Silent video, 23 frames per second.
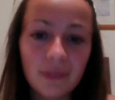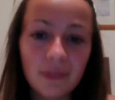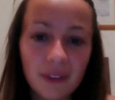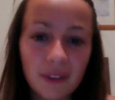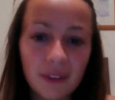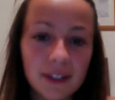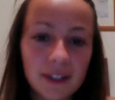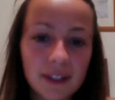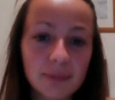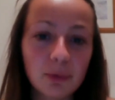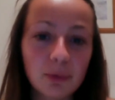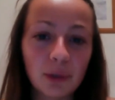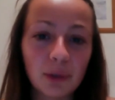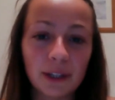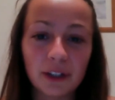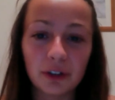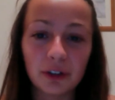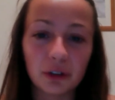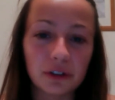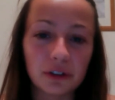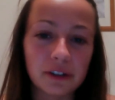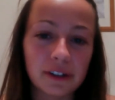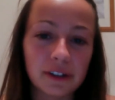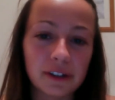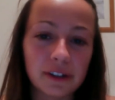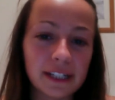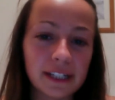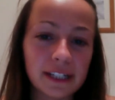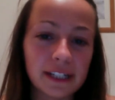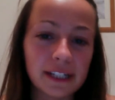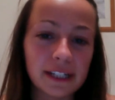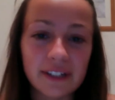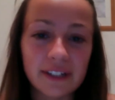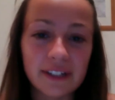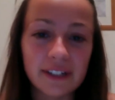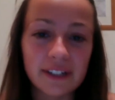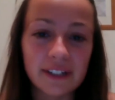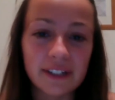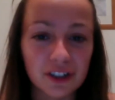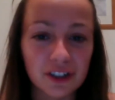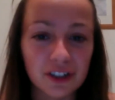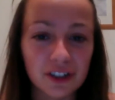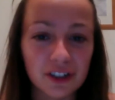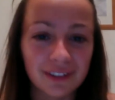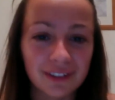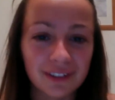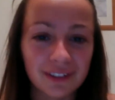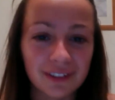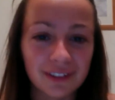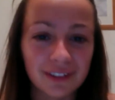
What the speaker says: It's more like you're a TV station,